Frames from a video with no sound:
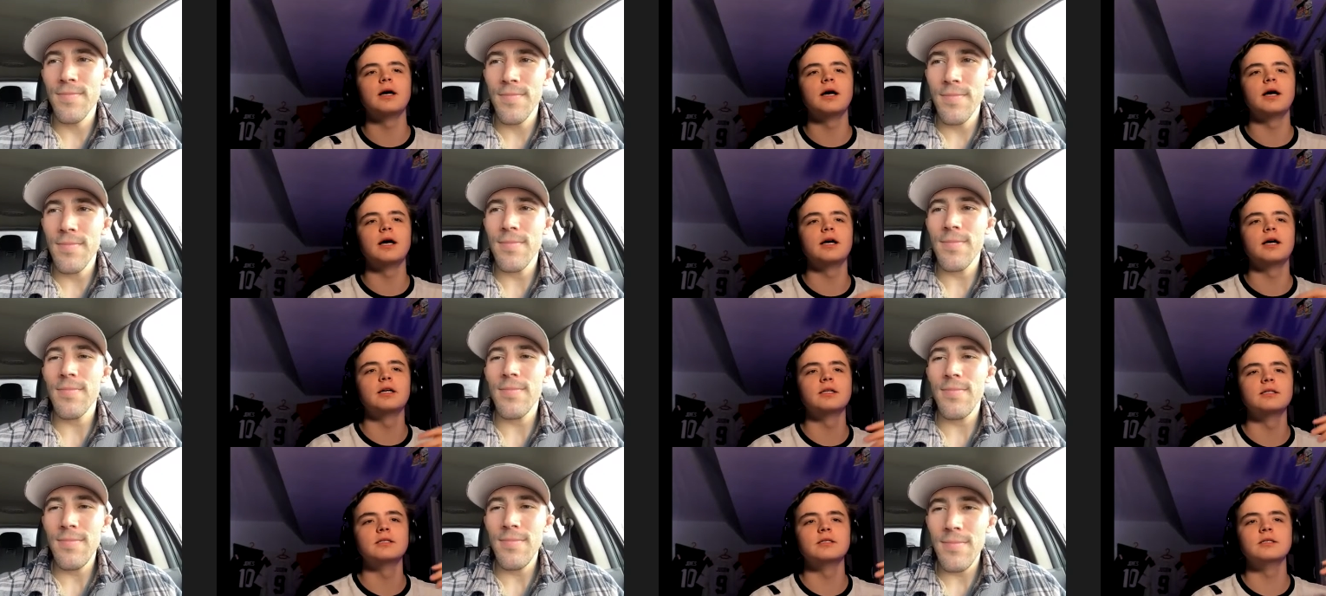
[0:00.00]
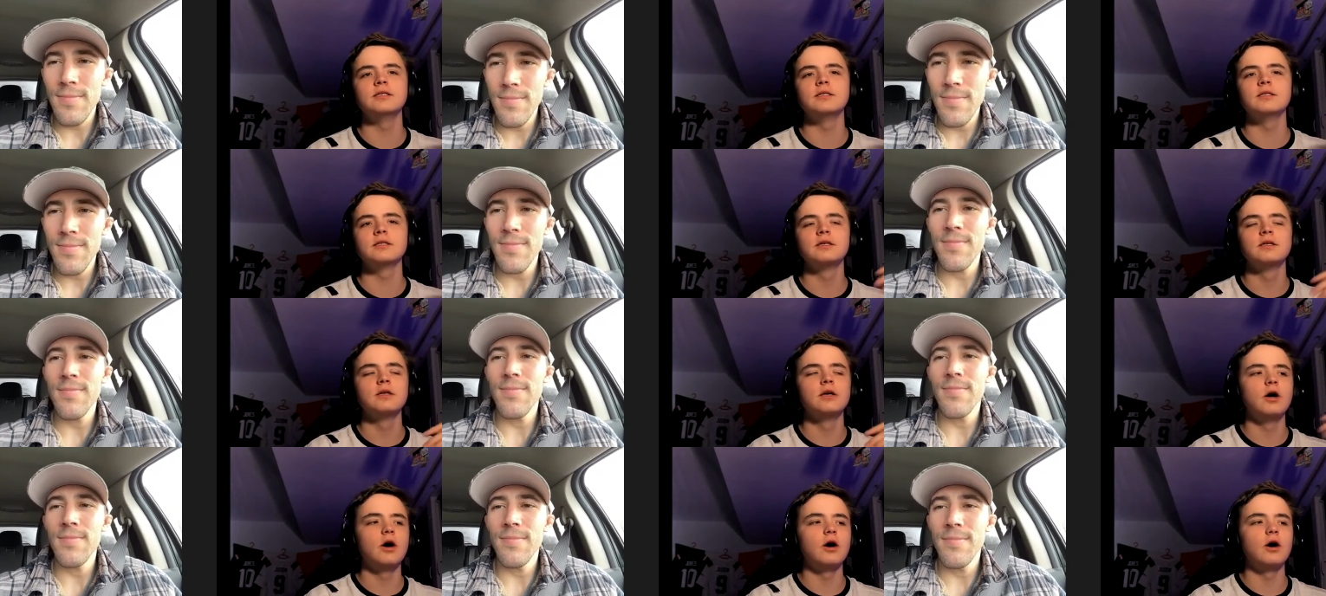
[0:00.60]
Speaker 1: and
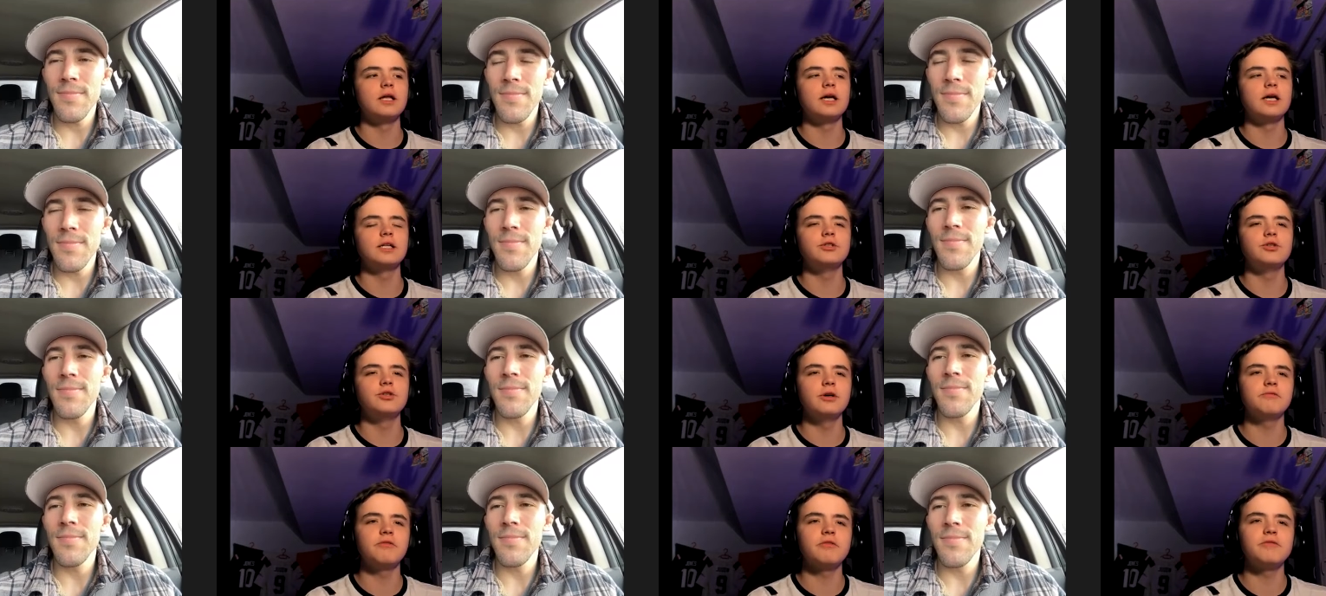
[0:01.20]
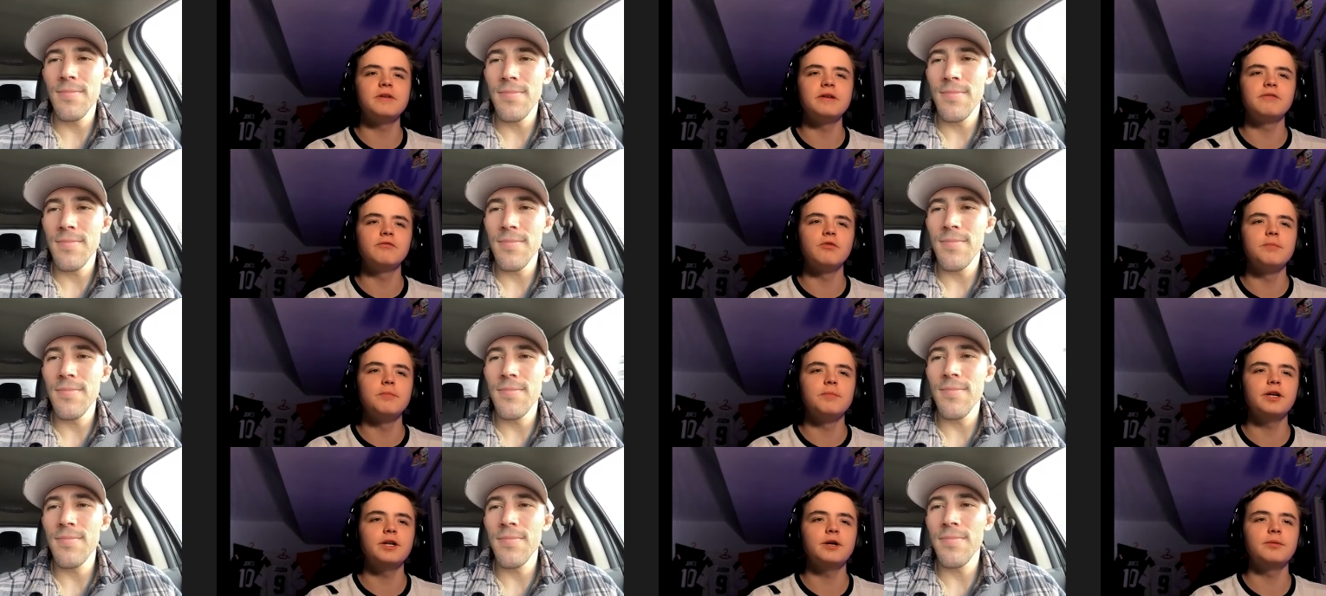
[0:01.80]
all that. Do you have a favorite
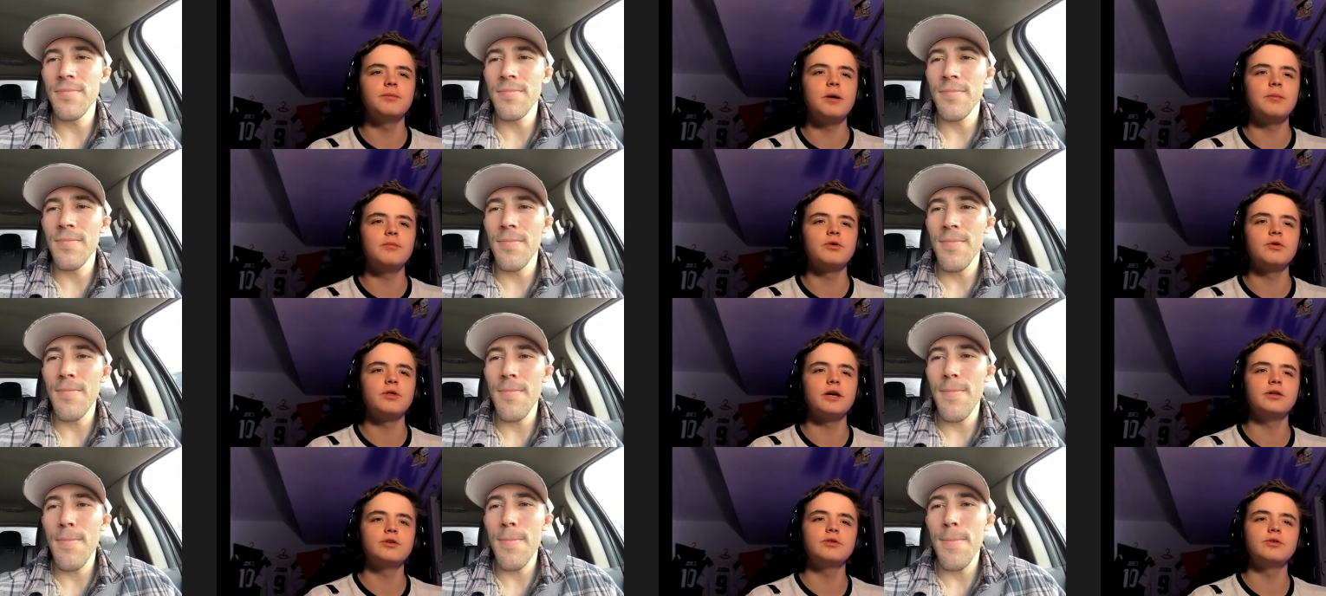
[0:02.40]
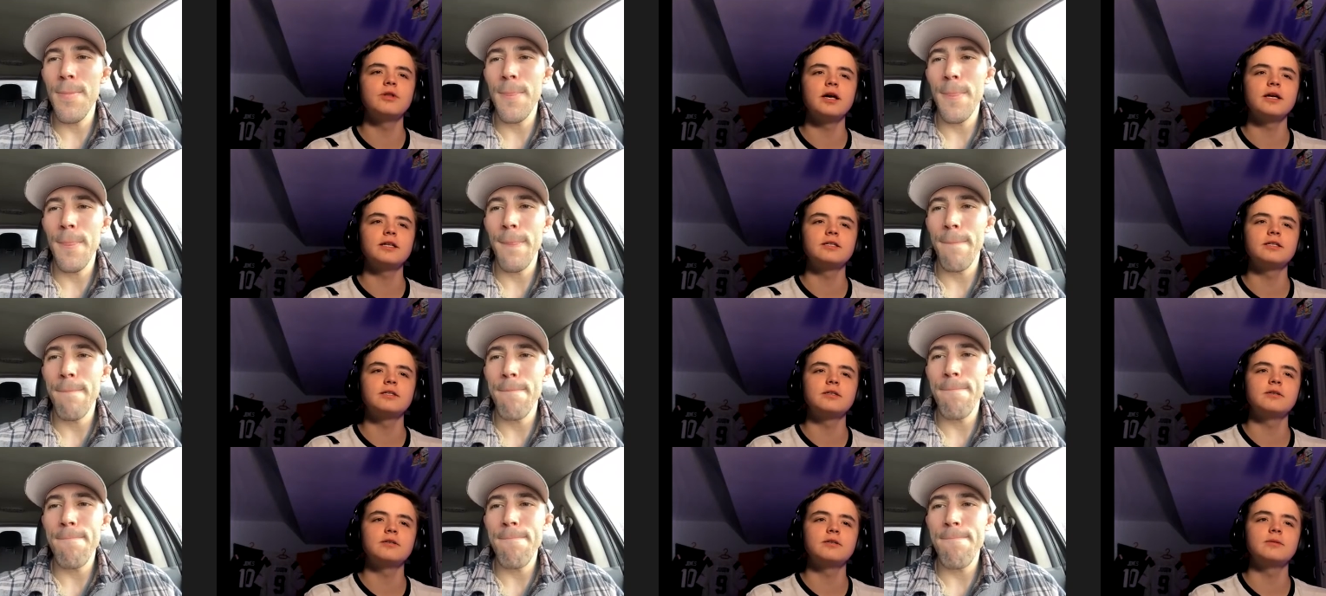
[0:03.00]
media member that you like
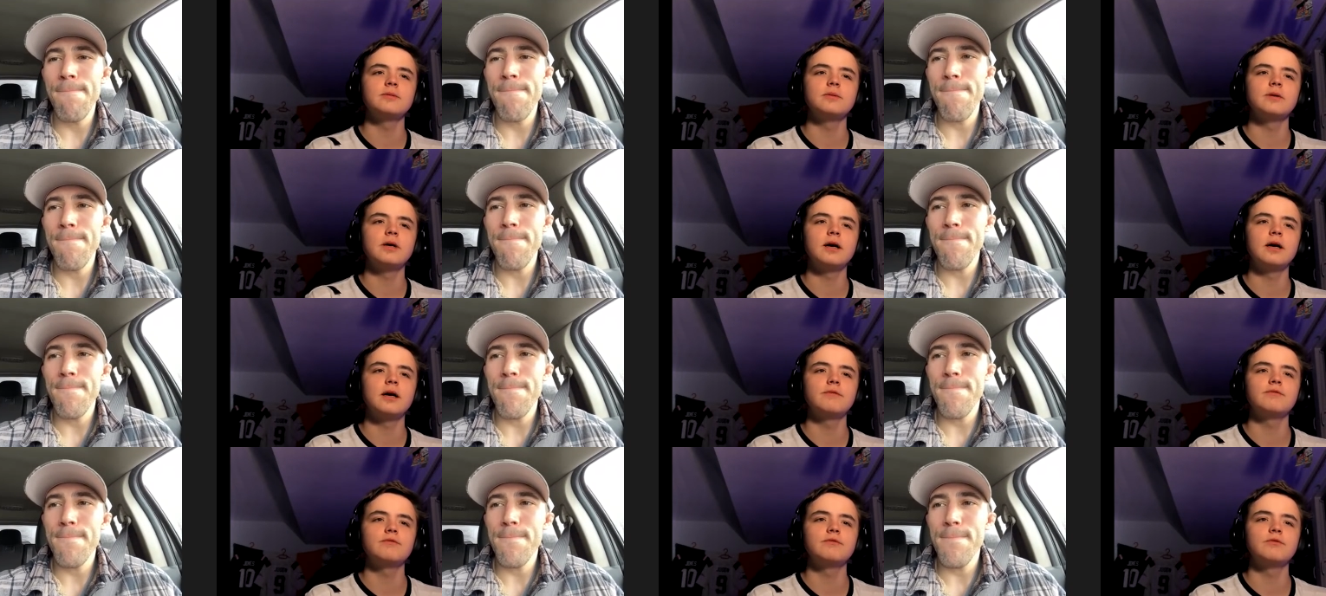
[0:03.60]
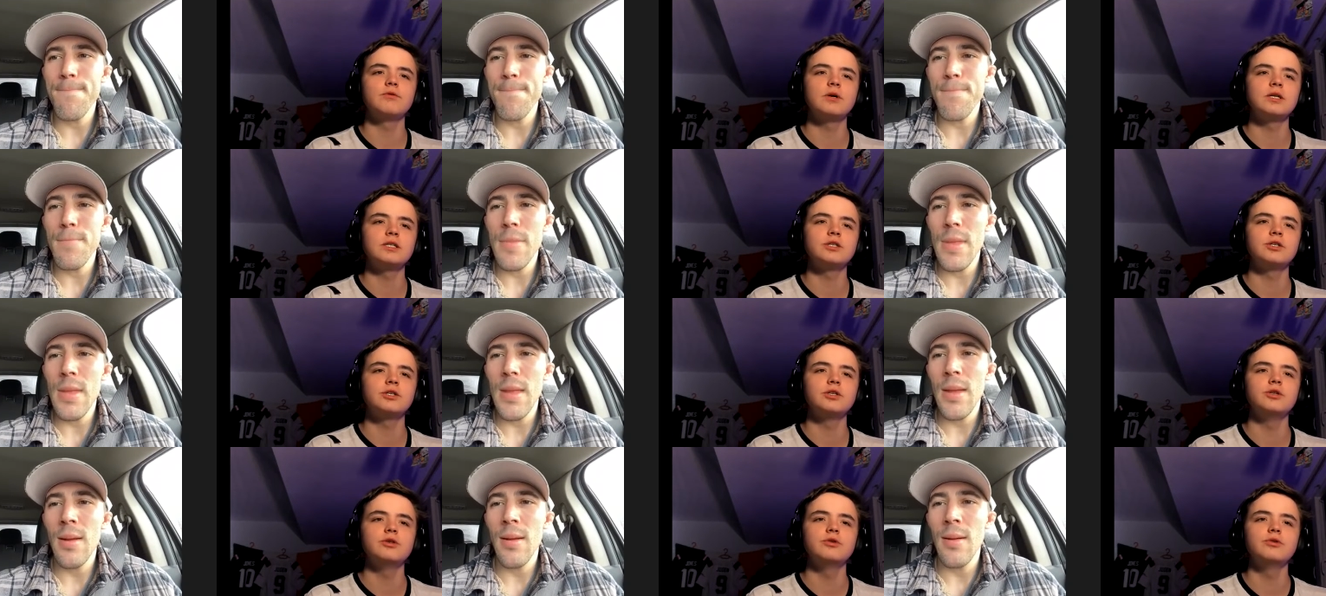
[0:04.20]
to have question
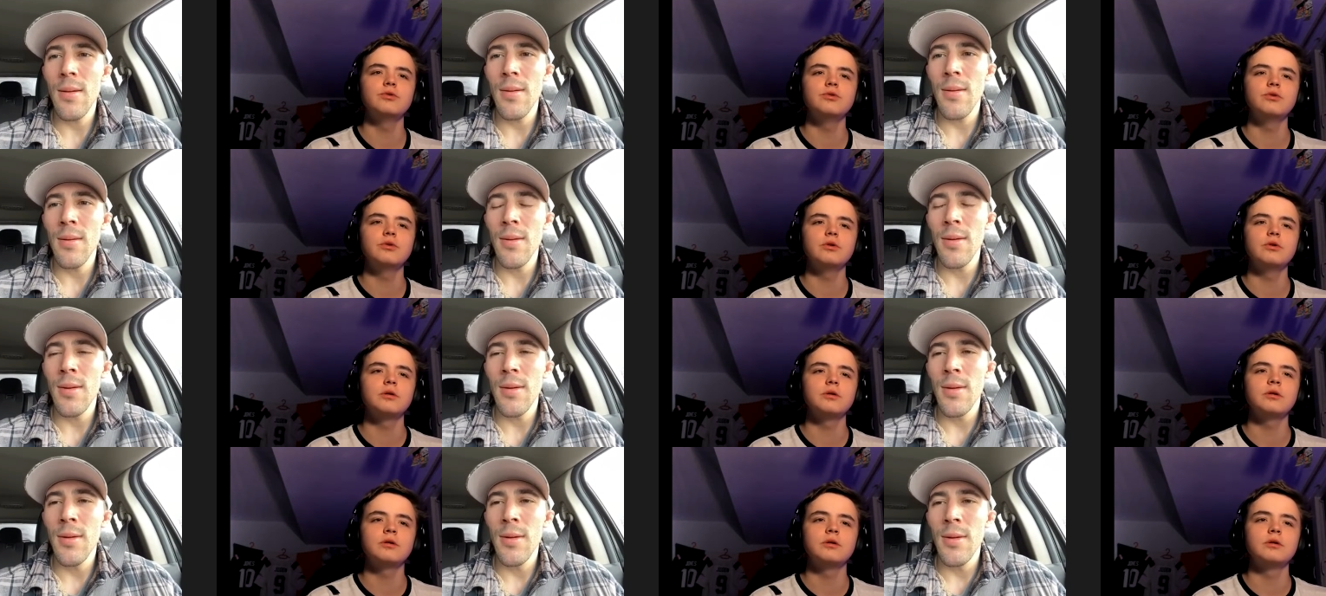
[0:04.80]
you or?